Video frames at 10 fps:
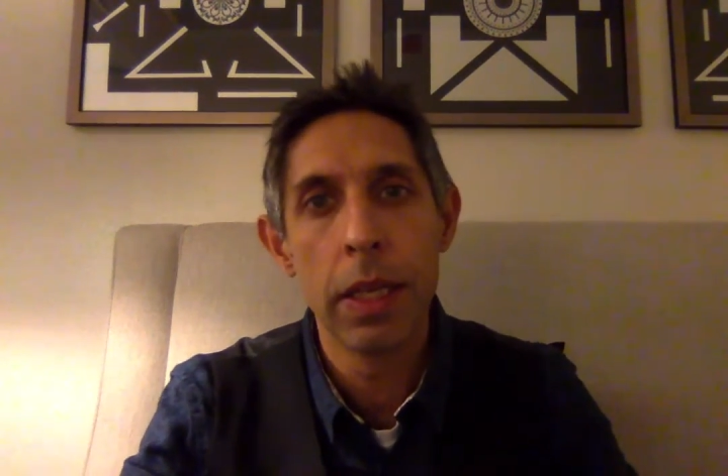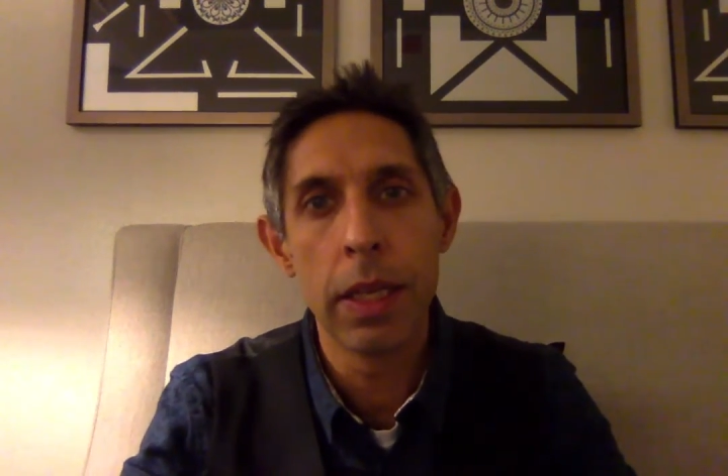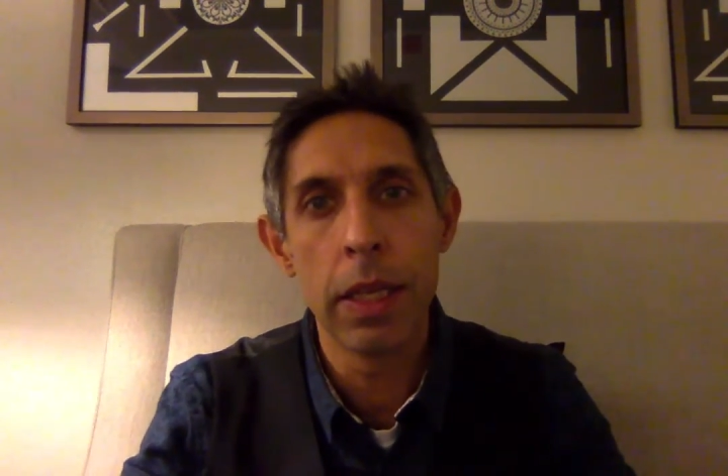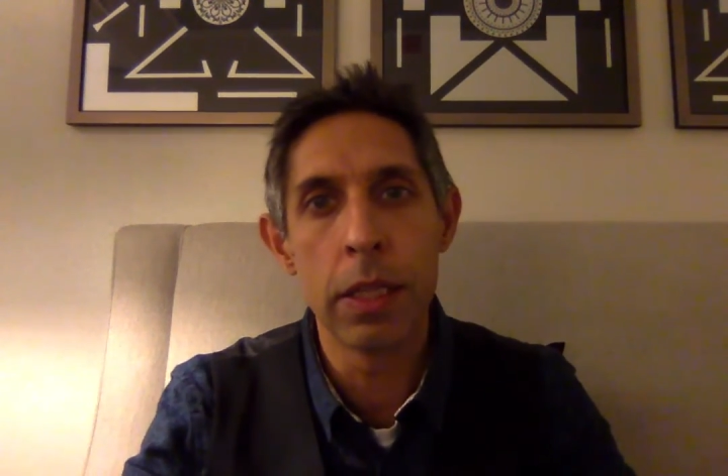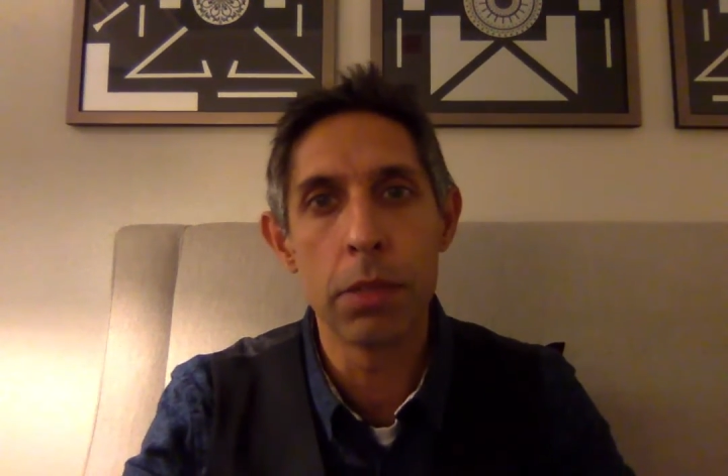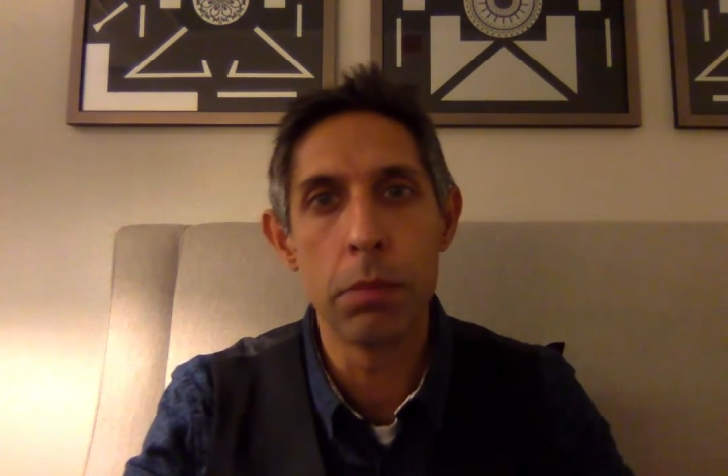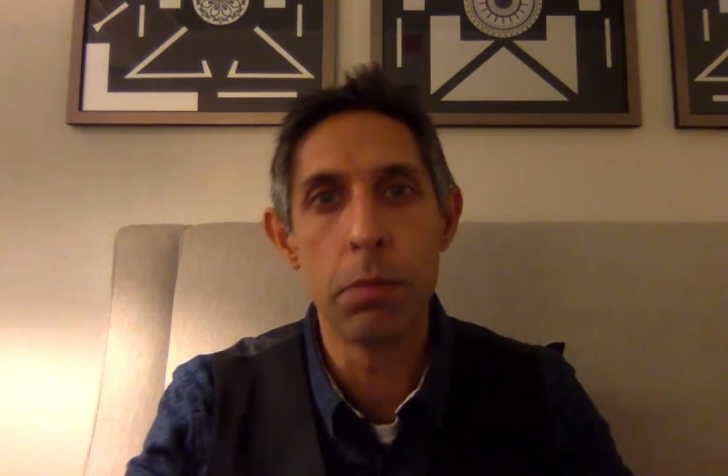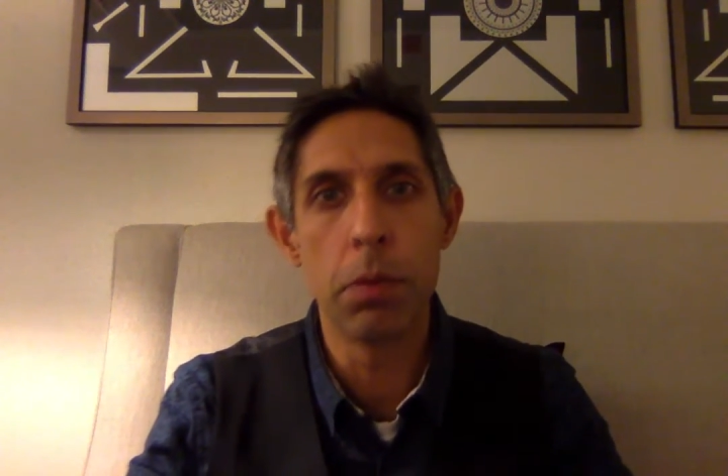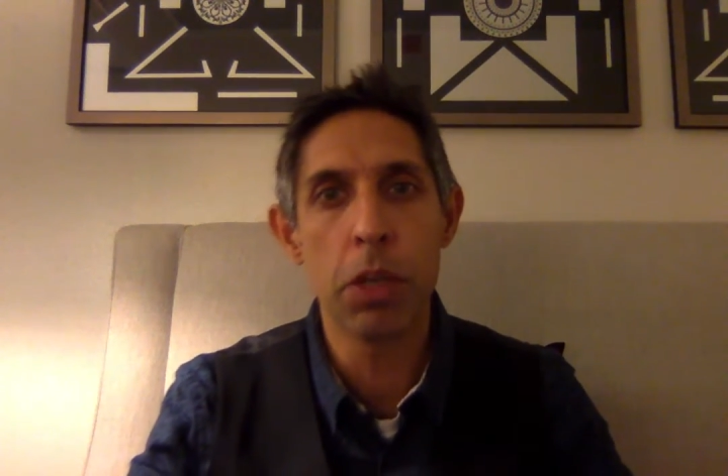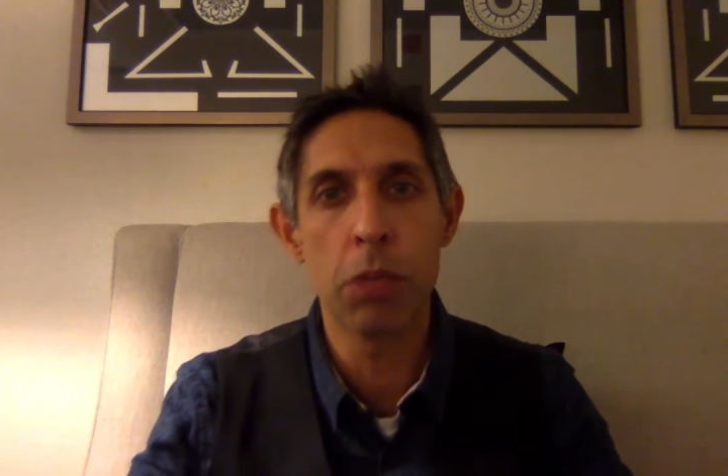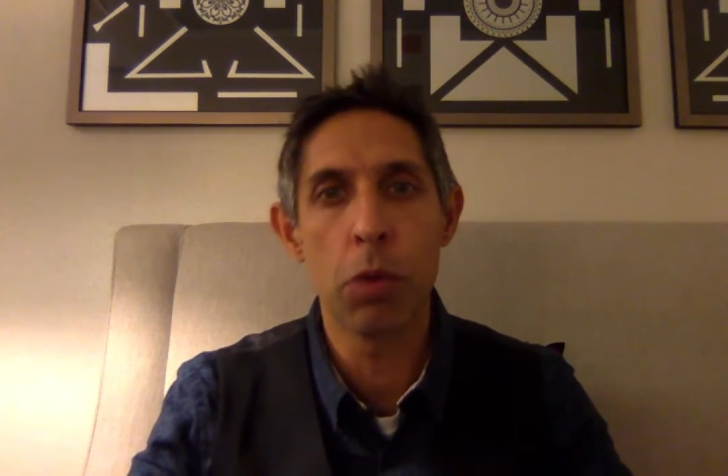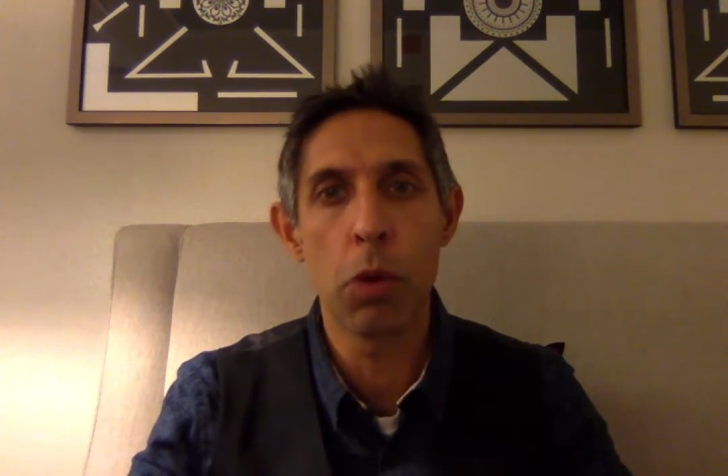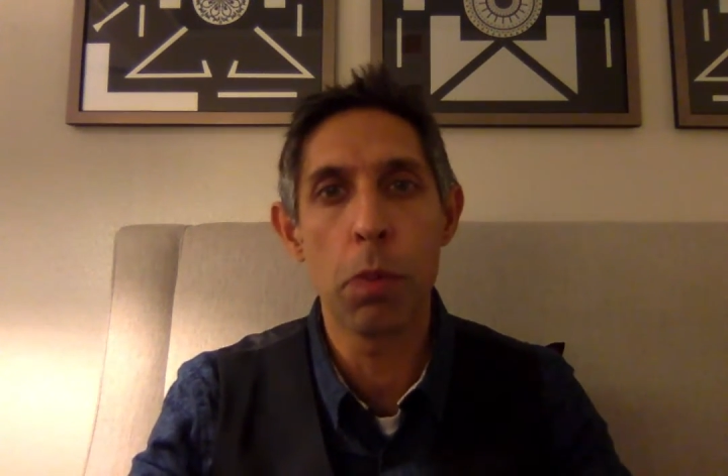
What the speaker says: is much more